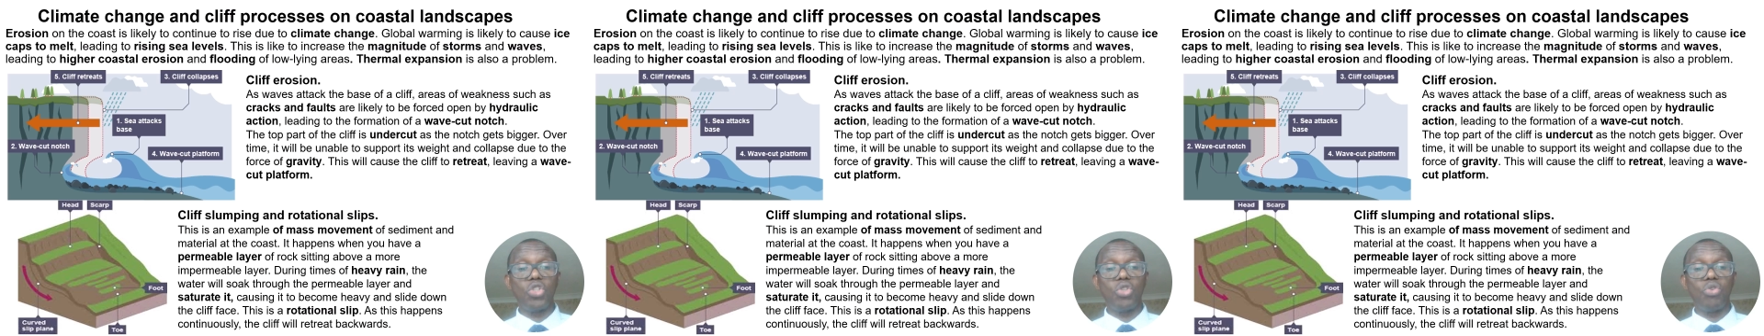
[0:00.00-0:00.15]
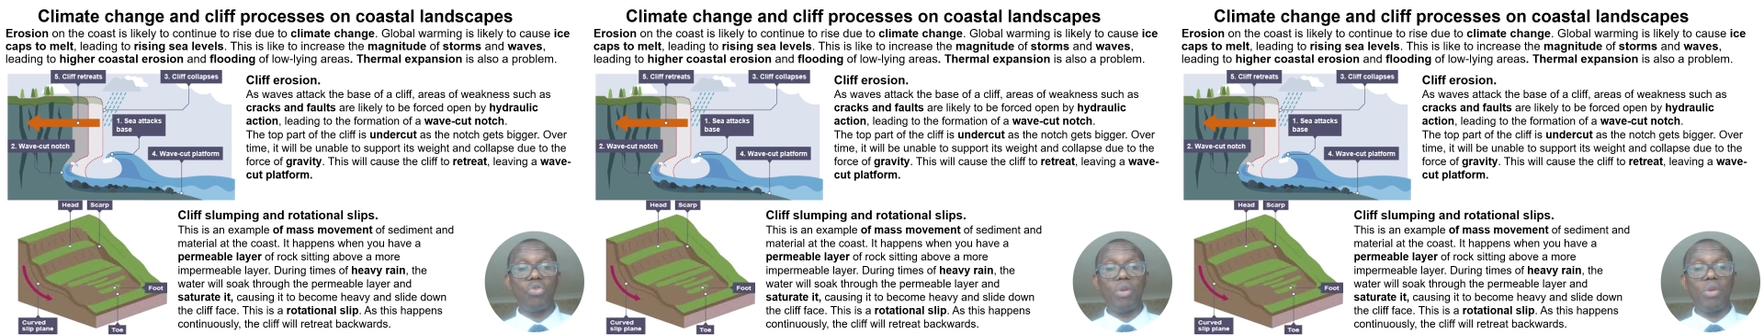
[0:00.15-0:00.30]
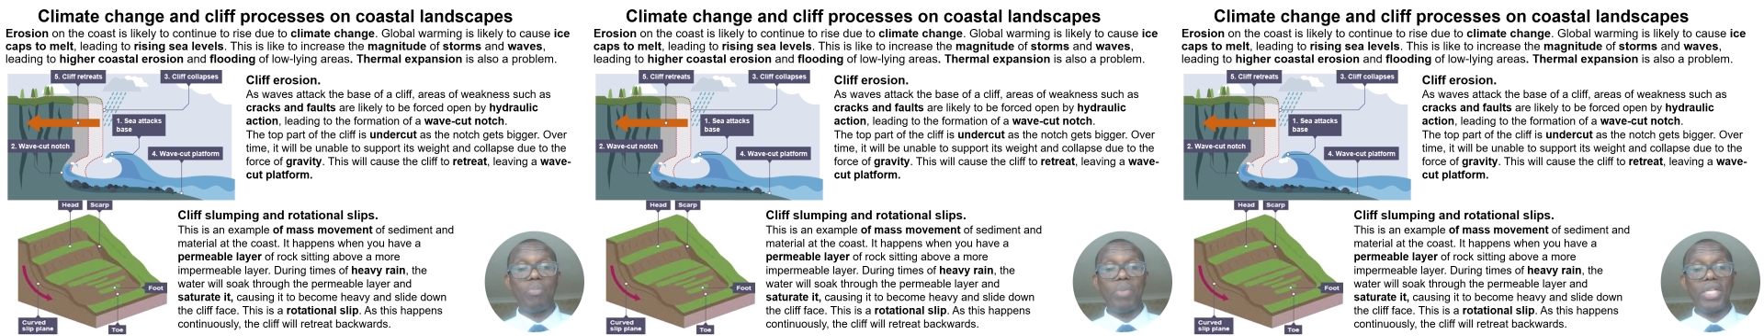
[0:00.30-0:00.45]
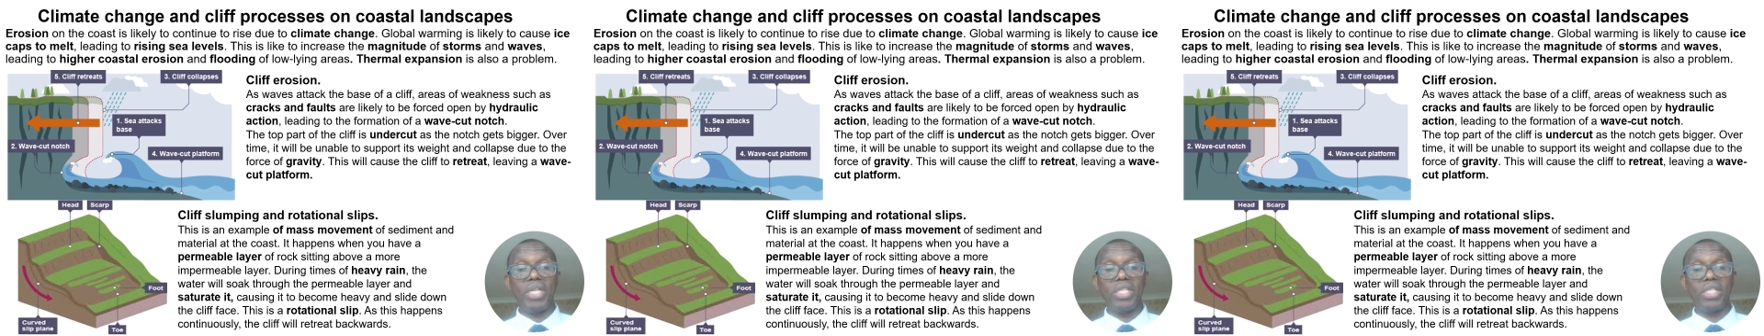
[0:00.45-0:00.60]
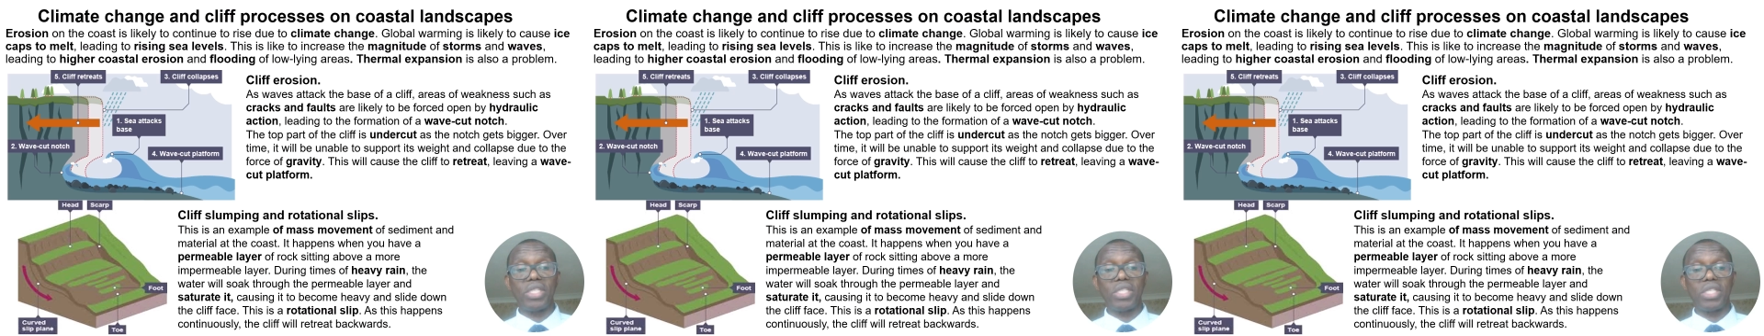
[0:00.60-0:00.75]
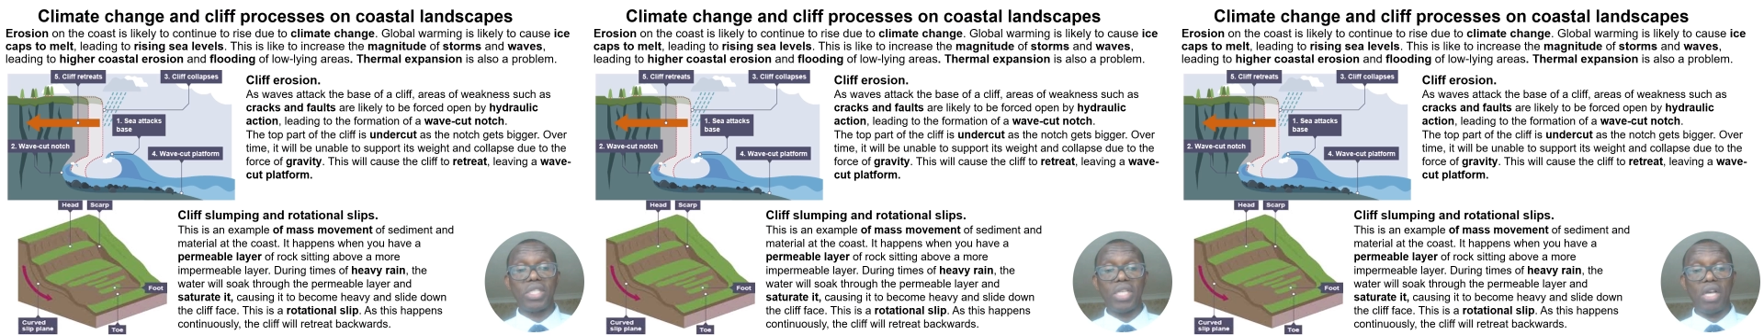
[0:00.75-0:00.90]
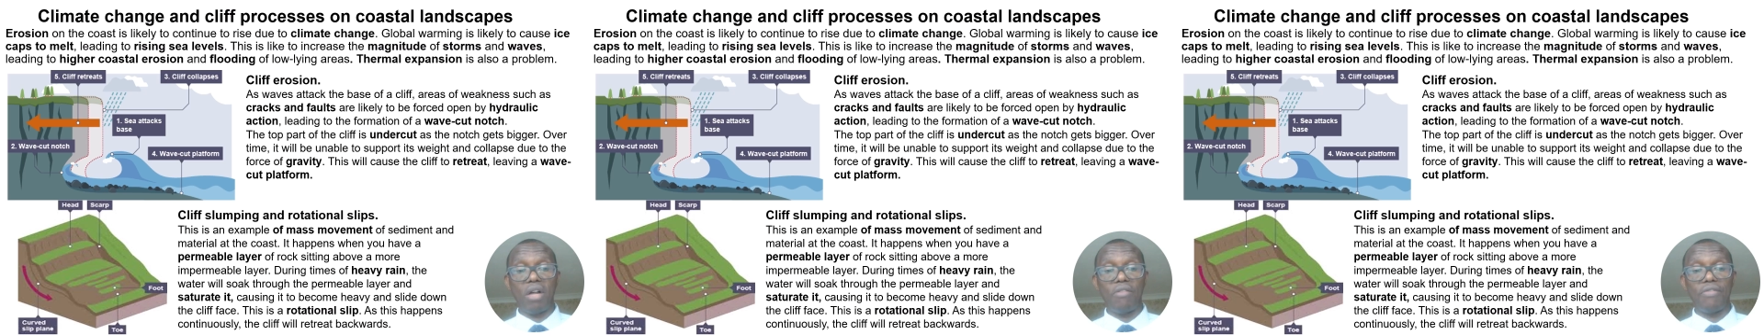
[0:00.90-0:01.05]
to repeat
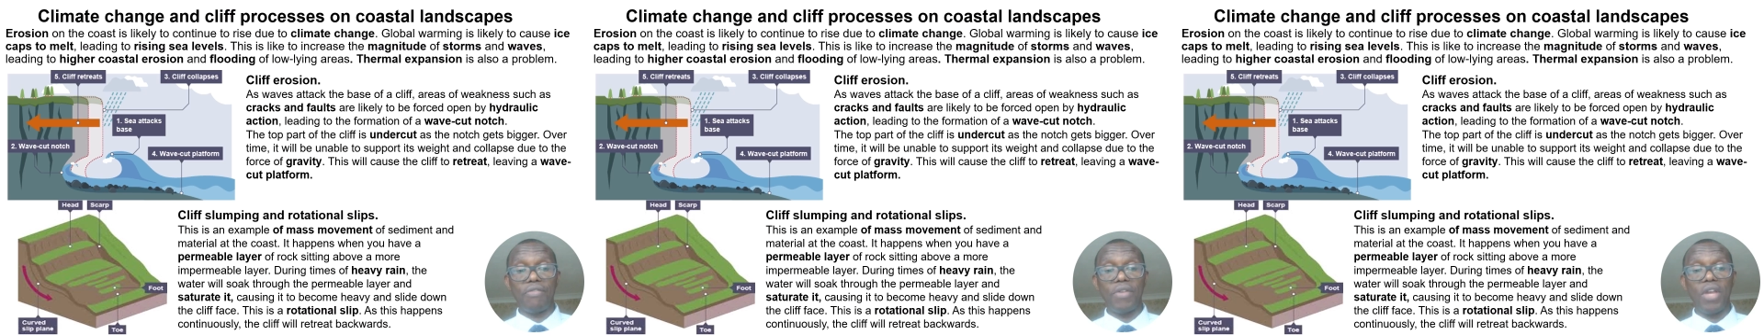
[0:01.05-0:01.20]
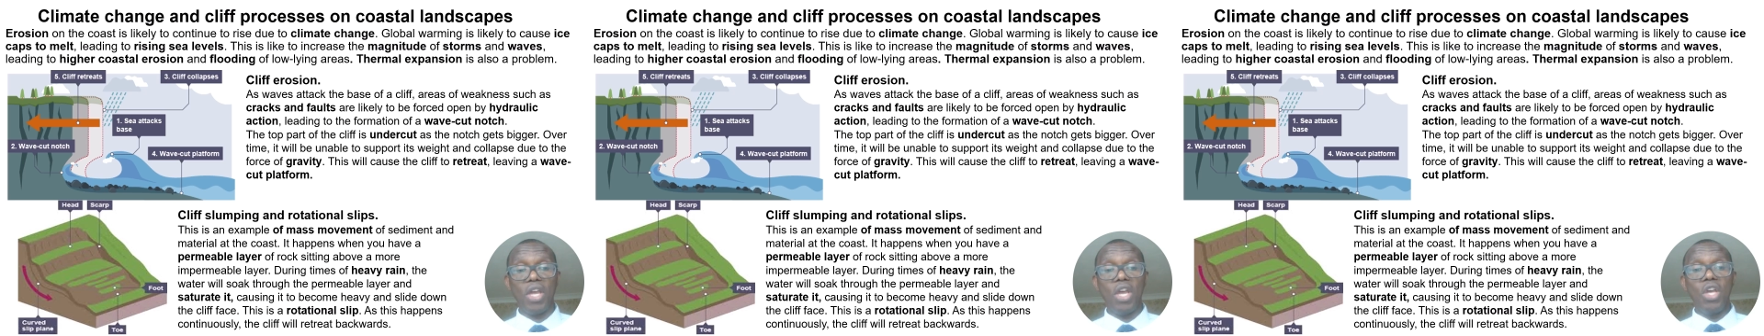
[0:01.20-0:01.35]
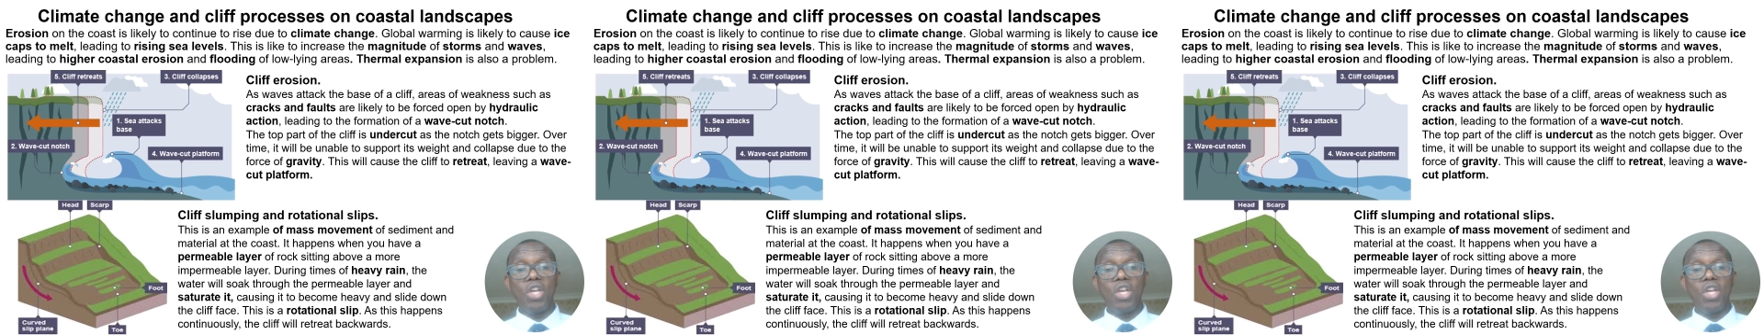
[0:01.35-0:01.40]
itself.